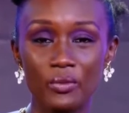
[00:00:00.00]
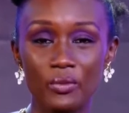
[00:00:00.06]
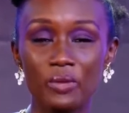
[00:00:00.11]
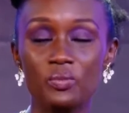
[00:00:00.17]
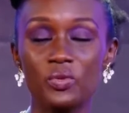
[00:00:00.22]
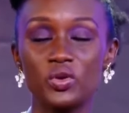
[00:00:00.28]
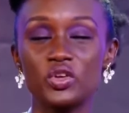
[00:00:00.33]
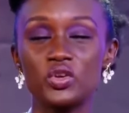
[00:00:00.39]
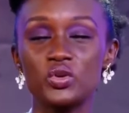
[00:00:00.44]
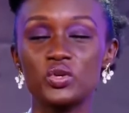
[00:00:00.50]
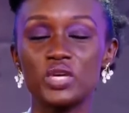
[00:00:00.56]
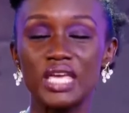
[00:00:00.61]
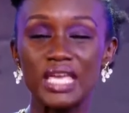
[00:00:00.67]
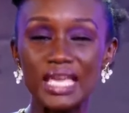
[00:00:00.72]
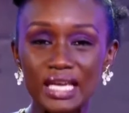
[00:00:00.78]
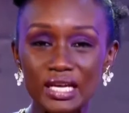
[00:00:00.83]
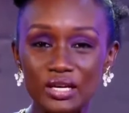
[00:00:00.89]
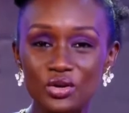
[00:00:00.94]
We bring you
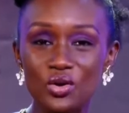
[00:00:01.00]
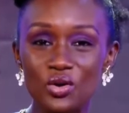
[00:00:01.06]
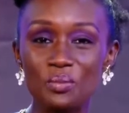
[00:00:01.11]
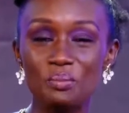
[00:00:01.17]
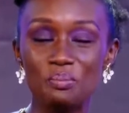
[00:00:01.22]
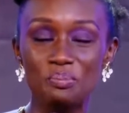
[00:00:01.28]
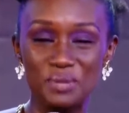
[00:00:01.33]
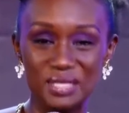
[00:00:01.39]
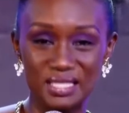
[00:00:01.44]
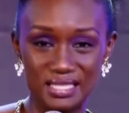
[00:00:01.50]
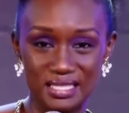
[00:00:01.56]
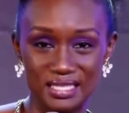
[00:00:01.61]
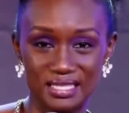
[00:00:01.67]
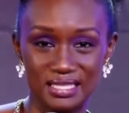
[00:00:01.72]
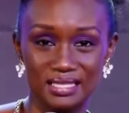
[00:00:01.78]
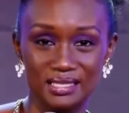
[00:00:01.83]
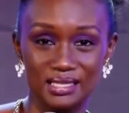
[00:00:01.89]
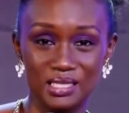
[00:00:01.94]
kingdom
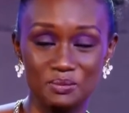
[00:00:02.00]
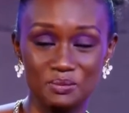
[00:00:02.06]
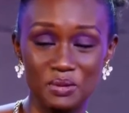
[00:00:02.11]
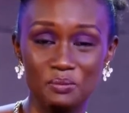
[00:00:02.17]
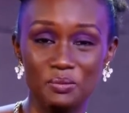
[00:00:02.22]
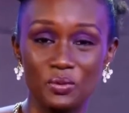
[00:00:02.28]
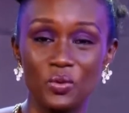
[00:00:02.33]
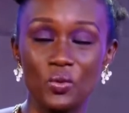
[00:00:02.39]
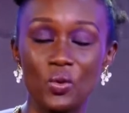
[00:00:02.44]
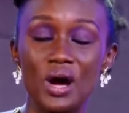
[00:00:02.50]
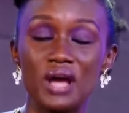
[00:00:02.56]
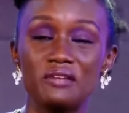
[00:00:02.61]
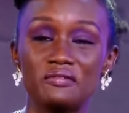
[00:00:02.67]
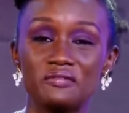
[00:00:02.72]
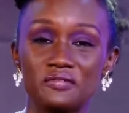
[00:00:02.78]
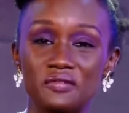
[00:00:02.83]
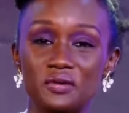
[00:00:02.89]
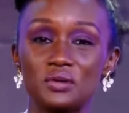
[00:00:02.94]
businesses, people who are
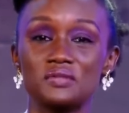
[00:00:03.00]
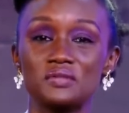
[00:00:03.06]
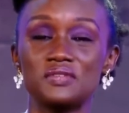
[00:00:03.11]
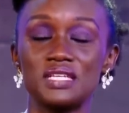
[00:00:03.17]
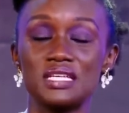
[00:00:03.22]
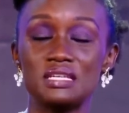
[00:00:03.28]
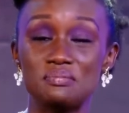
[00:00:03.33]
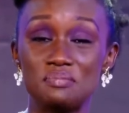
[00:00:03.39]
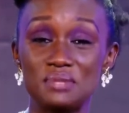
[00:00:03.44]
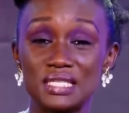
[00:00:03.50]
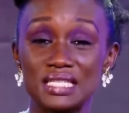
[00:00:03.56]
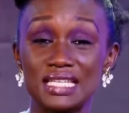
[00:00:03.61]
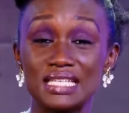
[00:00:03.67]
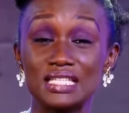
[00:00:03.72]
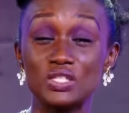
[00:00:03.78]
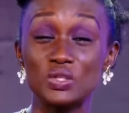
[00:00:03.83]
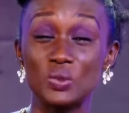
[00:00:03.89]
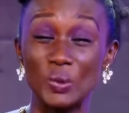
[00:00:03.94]
involved in
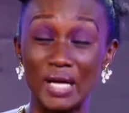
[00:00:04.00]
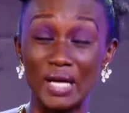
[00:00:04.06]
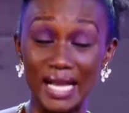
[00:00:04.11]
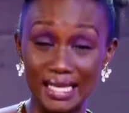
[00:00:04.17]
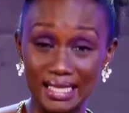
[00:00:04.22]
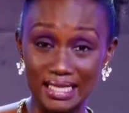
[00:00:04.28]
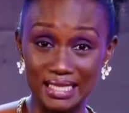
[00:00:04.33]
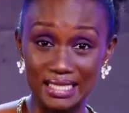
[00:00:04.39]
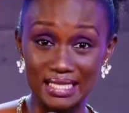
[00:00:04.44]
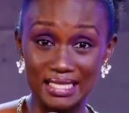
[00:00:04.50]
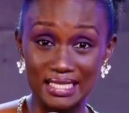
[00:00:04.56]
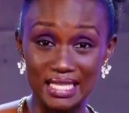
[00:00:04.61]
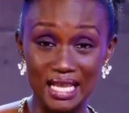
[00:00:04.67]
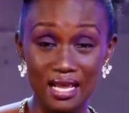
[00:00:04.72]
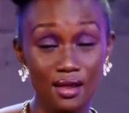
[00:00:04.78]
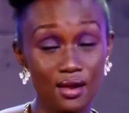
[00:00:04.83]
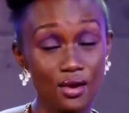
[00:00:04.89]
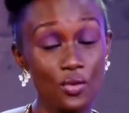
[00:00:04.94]
business,
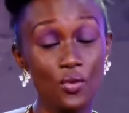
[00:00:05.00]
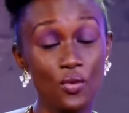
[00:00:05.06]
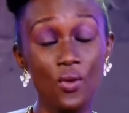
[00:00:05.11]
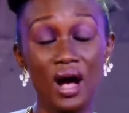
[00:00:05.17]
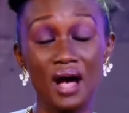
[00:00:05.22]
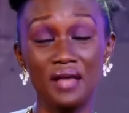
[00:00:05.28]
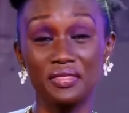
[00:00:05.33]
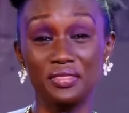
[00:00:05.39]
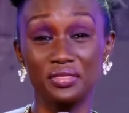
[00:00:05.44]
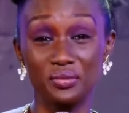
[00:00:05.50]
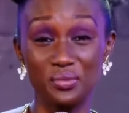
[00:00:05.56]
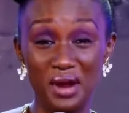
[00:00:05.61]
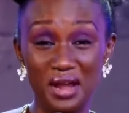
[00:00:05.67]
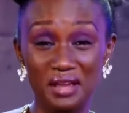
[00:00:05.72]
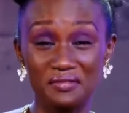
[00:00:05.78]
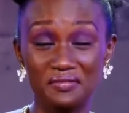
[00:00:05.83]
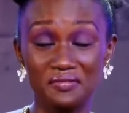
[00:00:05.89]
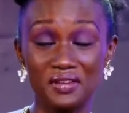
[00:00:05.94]
Ugandans who are
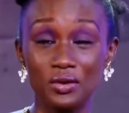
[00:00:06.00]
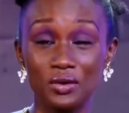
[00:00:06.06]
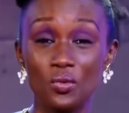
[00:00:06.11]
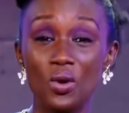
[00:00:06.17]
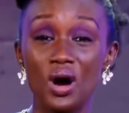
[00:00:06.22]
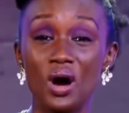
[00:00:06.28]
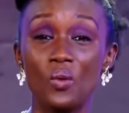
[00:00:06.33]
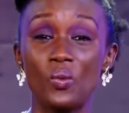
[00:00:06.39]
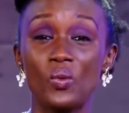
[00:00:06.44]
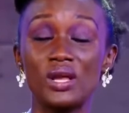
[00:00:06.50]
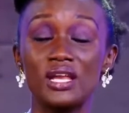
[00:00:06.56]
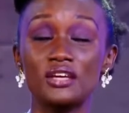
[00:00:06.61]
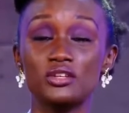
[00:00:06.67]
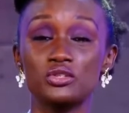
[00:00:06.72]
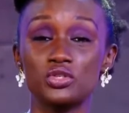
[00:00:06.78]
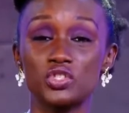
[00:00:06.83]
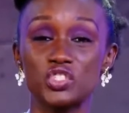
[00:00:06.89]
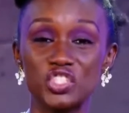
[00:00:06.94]
thriving, who are
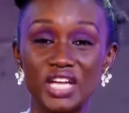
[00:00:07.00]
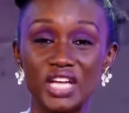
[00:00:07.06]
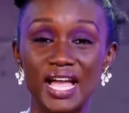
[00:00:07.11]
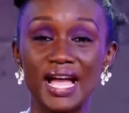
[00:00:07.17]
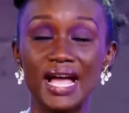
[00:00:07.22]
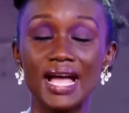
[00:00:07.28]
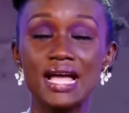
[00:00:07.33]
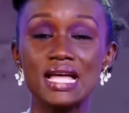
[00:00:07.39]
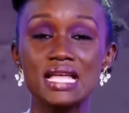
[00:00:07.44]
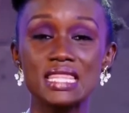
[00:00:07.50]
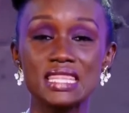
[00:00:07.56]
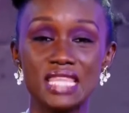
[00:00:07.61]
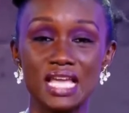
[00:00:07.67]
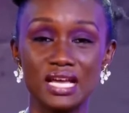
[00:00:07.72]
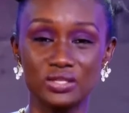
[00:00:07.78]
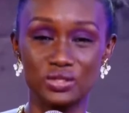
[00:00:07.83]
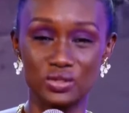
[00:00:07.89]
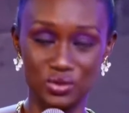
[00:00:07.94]
willing to share
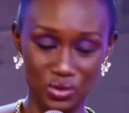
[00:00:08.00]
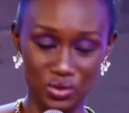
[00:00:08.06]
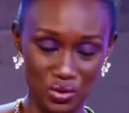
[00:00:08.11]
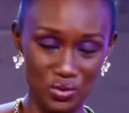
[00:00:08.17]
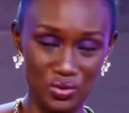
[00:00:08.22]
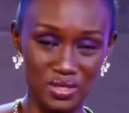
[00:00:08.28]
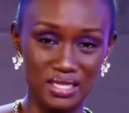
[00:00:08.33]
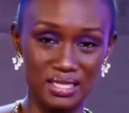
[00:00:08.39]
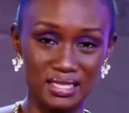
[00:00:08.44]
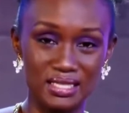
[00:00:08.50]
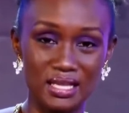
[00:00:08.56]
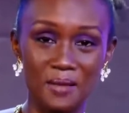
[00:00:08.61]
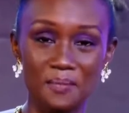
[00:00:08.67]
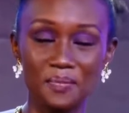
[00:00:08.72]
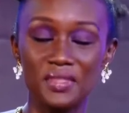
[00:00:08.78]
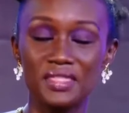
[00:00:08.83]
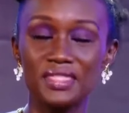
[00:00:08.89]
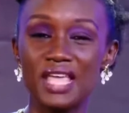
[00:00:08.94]
their stories,
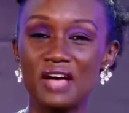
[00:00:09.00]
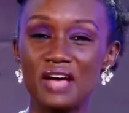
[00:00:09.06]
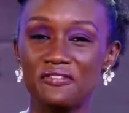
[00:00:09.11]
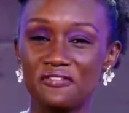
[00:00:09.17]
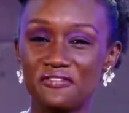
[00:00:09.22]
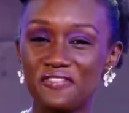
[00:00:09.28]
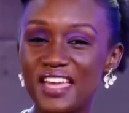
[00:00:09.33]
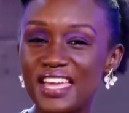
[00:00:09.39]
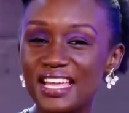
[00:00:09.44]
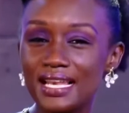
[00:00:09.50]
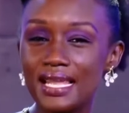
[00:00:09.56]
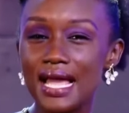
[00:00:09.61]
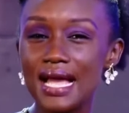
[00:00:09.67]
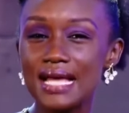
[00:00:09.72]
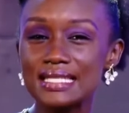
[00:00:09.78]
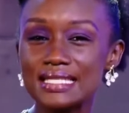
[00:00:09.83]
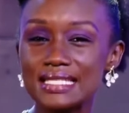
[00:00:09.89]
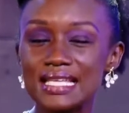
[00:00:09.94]
their
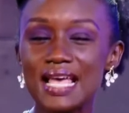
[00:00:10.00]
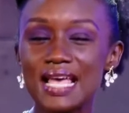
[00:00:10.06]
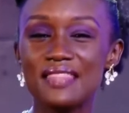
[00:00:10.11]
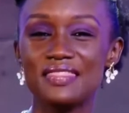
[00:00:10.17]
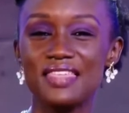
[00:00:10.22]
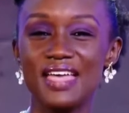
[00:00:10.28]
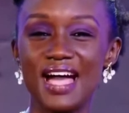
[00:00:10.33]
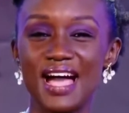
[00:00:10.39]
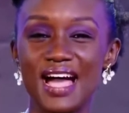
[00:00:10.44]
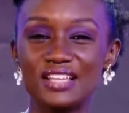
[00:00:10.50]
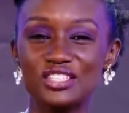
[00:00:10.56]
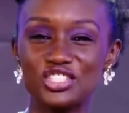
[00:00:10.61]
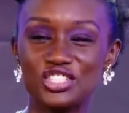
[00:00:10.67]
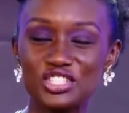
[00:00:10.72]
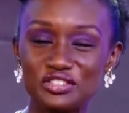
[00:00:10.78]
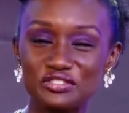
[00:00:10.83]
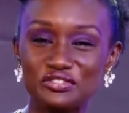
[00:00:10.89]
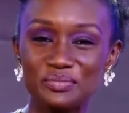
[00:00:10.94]
failures, their
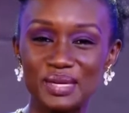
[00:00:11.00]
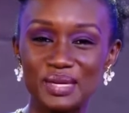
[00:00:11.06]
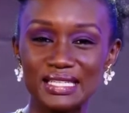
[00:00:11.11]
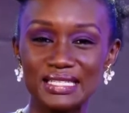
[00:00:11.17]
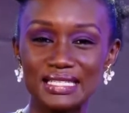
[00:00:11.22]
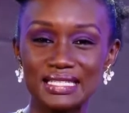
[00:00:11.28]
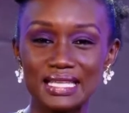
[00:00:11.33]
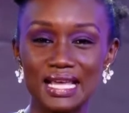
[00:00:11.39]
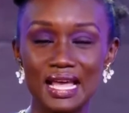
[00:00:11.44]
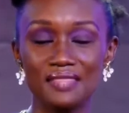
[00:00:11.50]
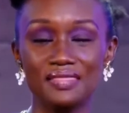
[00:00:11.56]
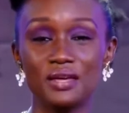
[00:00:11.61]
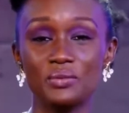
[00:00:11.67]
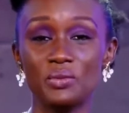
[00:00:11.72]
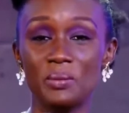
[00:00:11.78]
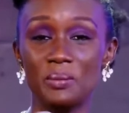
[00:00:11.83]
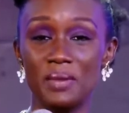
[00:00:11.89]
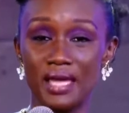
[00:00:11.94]
achievements,
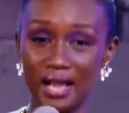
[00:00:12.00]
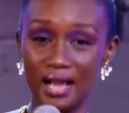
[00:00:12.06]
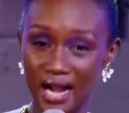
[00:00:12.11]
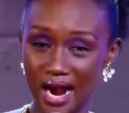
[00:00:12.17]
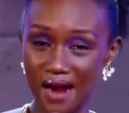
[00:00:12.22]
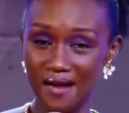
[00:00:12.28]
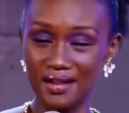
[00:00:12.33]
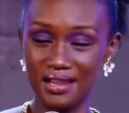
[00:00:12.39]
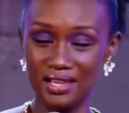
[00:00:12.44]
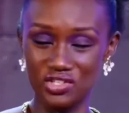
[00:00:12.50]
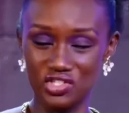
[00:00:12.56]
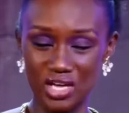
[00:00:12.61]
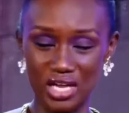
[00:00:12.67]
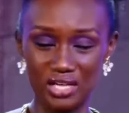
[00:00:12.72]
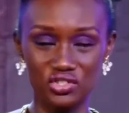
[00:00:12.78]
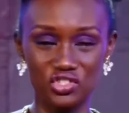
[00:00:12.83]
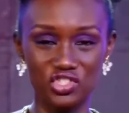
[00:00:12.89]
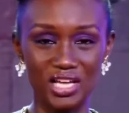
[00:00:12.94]
that we may
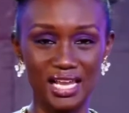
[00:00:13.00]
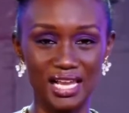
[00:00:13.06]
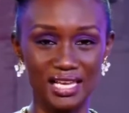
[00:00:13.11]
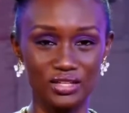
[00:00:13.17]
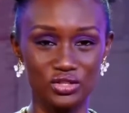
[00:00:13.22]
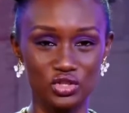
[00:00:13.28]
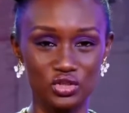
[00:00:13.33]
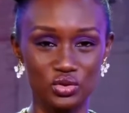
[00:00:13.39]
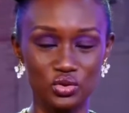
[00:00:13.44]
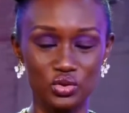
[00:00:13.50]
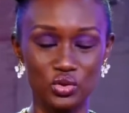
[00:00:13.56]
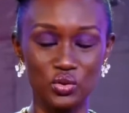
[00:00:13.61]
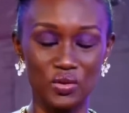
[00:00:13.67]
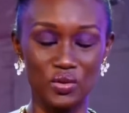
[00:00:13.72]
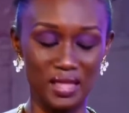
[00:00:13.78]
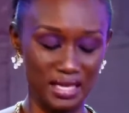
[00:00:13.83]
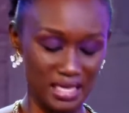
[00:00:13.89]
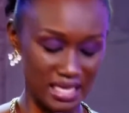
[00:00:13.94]
encourage and challenge you to
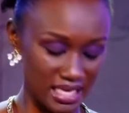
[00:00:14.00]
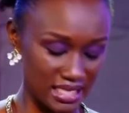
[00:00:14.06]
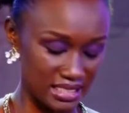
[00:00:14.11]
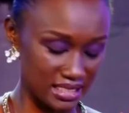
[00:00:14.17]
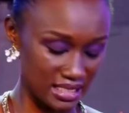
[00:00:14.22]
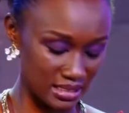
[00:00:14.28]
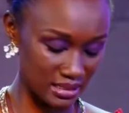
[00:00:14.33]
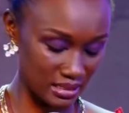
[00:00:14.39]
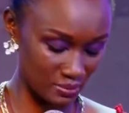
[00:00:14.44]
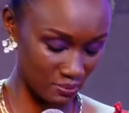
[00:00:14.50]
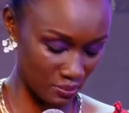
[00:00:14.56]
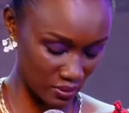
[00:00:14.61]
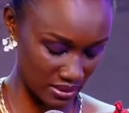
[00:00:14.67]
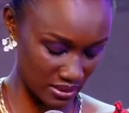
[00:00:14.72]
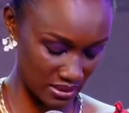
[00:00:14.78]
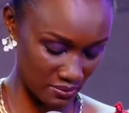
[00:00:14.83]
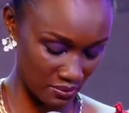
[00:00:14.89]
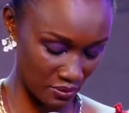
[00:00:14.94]
know that it is
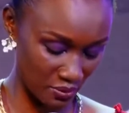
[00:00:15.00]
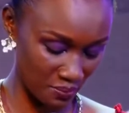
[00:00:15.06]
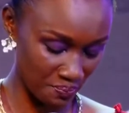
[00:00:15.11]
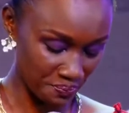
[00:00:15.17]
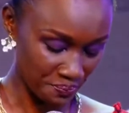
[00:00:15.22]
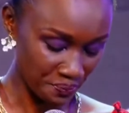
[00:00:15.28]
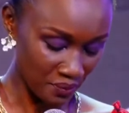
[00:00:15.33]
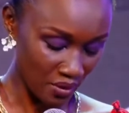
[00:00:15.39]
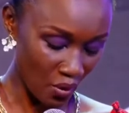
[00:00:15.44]
possible.